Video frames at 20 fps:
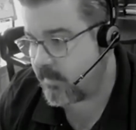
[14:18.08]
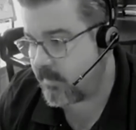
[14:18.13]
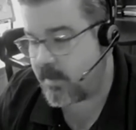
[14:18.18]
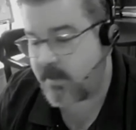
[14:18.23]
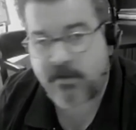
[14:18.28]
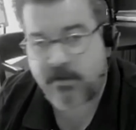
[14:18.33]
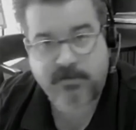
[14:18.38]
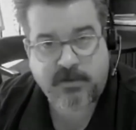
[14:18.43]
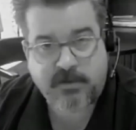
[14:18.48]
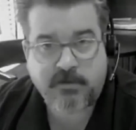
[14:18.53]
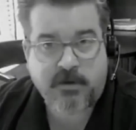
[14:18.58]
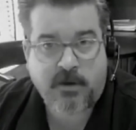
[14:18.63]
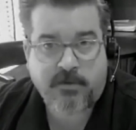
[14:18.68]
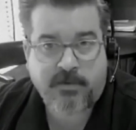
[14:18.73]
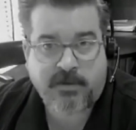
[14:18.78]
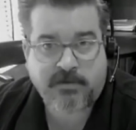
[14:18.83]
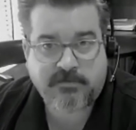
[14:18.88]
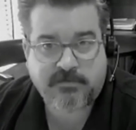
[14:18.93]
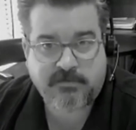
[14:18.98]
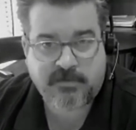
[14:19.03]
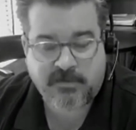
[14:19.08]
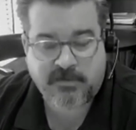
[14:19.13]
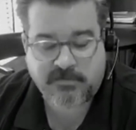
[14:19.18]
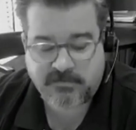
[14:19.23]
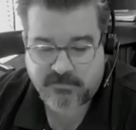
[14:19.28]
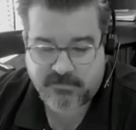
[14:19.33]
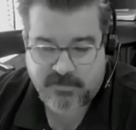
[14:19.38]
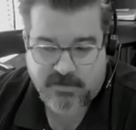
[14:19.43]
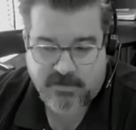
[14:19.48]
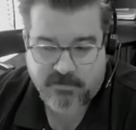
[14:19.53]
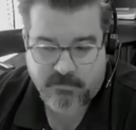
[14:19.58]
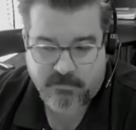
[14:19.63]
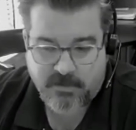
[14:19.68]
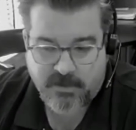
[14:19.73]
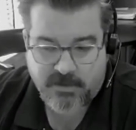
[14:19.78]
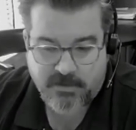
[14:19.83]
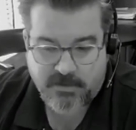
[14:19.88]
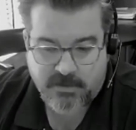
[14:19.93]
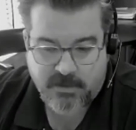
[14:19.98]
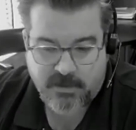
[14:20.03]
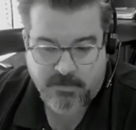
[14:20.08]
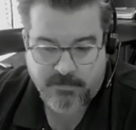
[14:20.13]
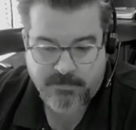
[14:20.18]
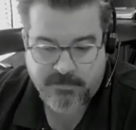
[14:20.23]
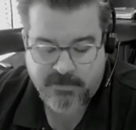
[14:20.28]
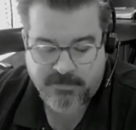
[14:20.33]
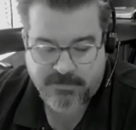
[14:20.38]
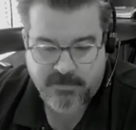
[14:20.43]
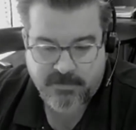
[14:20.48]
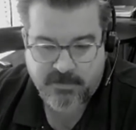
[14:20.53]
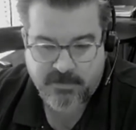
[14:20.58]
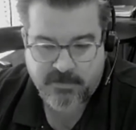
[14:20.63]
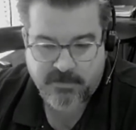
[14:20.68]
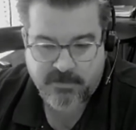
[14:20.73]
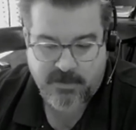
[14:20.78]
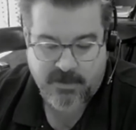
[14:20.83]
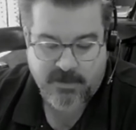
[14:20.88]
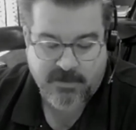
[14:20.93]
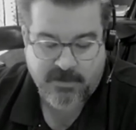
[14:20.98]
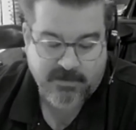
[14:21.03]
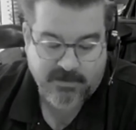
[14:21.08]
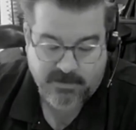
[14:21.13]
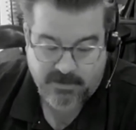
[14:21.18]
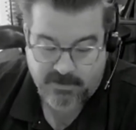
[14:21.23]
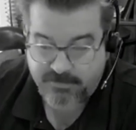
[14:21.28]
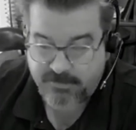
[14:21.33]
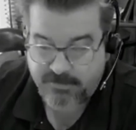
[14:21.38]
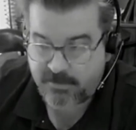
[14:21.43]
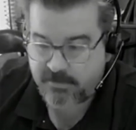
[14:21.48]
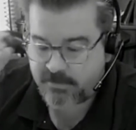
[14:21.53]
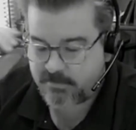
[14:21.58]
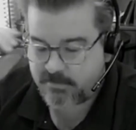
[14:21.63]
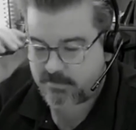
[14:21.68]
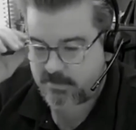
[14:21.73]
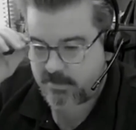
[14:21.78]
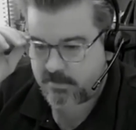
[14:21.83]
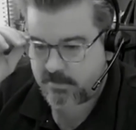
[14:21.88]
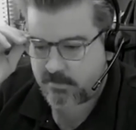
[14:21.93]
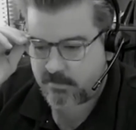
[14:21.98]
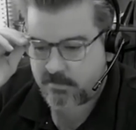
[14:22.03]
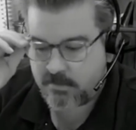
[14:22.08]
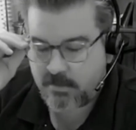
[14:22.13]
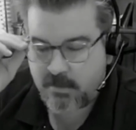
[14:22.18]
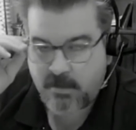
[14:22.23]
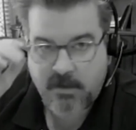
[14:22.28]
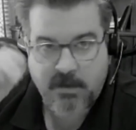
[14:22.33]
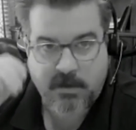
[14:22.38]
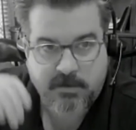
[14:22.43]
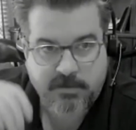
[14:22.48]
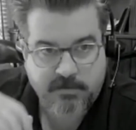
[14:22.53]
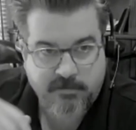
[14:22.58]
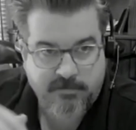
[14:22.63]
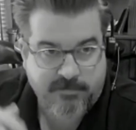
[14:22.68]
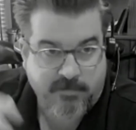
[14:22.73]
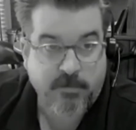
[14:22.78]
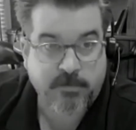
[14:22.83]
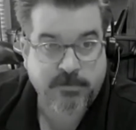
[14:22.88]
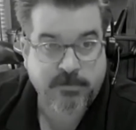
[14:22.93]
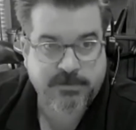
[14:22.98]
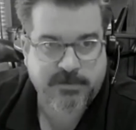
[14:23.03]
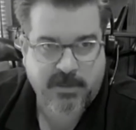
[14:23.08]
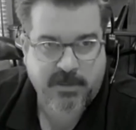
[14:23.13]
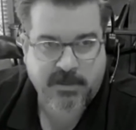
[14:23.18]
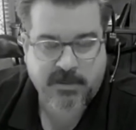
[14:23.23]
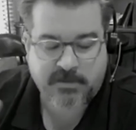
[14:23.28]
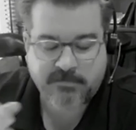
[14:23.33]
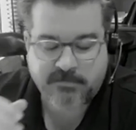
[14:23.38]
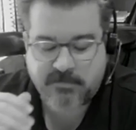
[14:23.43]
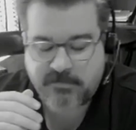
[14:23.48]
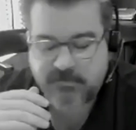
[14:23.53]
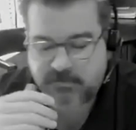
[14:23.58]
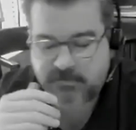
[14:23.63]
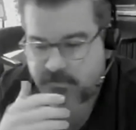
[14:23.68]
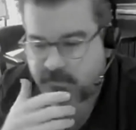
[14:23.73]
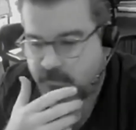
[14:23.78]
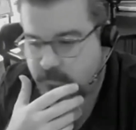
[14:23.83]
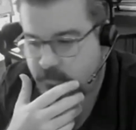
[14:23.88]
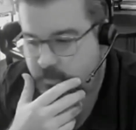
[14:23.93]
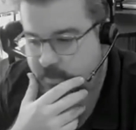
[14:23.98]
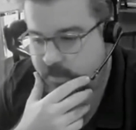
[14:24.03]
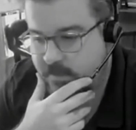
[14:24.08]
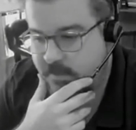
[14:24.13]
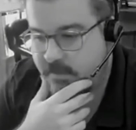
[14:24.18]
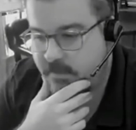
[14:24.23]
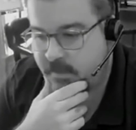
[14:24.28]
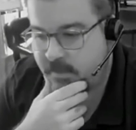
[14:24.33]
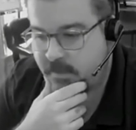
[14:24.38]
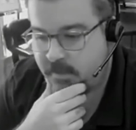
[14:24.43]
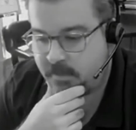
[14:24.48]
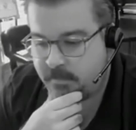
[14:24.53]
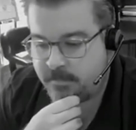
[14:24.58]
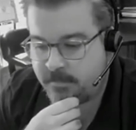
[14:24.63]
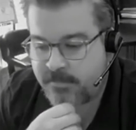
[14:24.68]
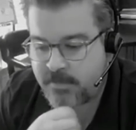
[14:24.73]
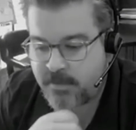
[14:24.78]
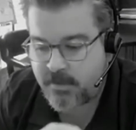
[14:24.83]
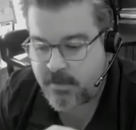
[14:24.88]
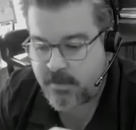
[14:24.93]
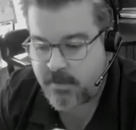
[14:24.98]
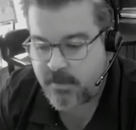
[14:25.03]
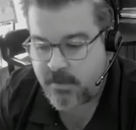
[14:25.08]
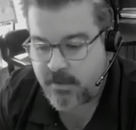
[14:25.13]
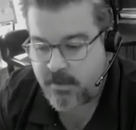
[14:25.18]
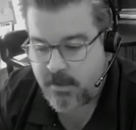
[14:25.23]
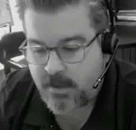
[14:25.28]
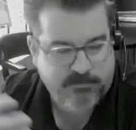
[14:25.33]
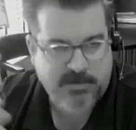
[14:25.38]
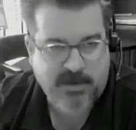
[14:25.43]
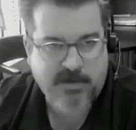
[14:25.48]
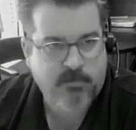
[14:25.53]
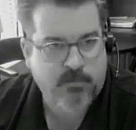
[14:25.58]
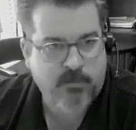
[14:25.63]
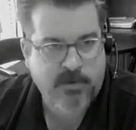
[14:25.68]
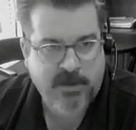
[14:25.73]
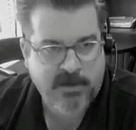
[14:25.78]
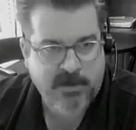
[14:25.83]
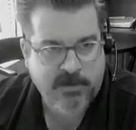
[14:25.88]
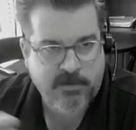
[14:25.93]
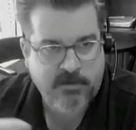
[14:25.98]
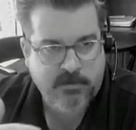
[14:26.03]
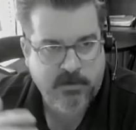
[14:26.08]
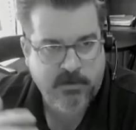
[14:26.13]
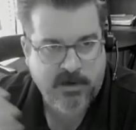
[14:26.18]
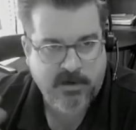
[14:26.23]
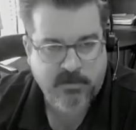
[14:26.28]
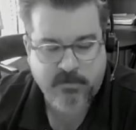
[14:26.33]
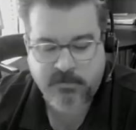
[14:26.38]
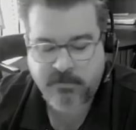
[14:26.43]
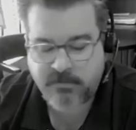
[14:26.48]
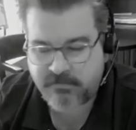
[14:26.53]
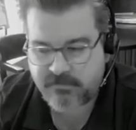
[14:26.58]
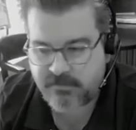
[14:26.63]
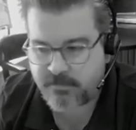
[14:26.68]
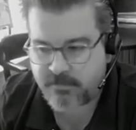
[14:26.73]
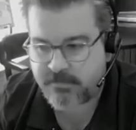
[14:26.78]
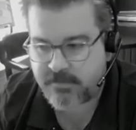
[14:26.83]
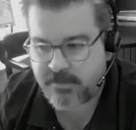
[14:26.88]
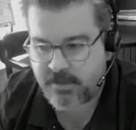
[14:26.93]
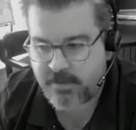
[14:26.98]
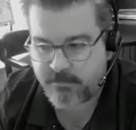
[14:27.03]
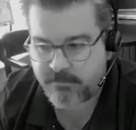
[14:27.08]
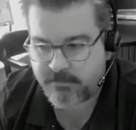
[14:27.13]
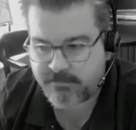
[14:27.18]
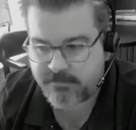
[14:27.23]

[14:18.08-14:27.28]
Yeah, that's exactly right. I mean, at the end of the day, the phone check is a good one. I read it or I heard it sometime.